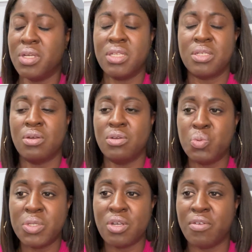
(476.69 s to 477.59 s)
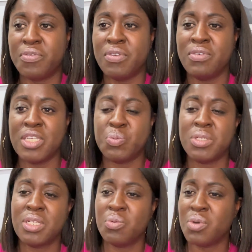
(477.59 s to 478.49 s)
it's going to be tough, even
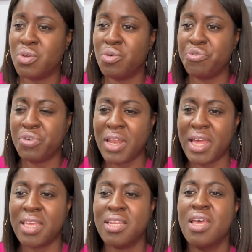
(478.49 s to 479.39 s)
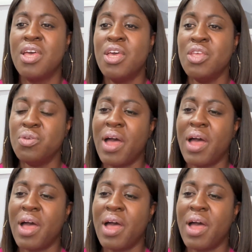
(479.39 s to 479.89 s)
especially when you don't feel like it. You